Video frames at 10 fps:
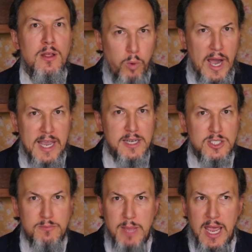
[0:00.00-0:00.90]
Wyatt
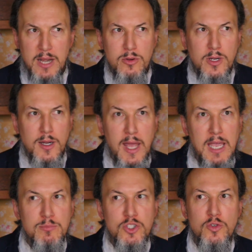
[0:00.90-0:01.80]
is a man who
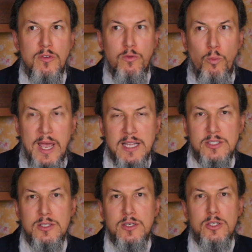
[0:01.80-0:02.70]
claims to have
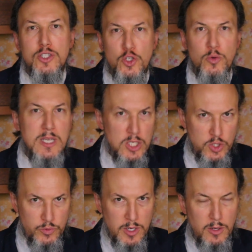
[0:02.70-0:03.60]
went to
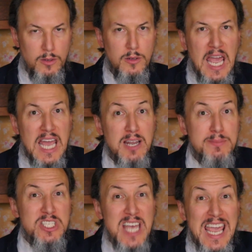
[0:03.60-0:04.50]
Israel and
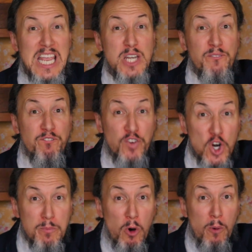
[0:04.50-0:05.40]
obtained
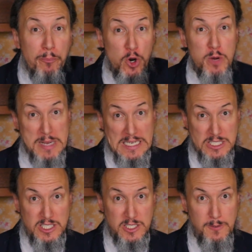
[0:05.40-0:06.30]
verbal
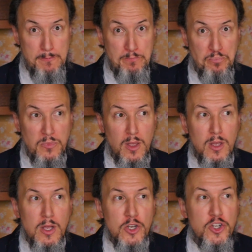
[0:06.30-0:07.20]
permits
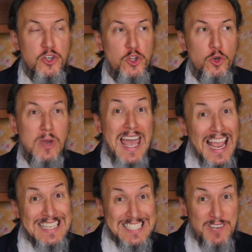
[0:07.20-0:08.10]
to do
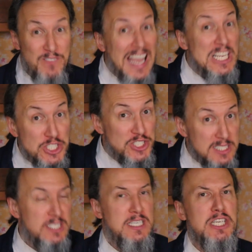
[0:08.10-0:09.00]

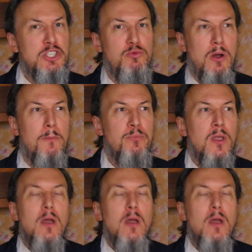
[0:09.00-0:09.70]
excavations in Israel.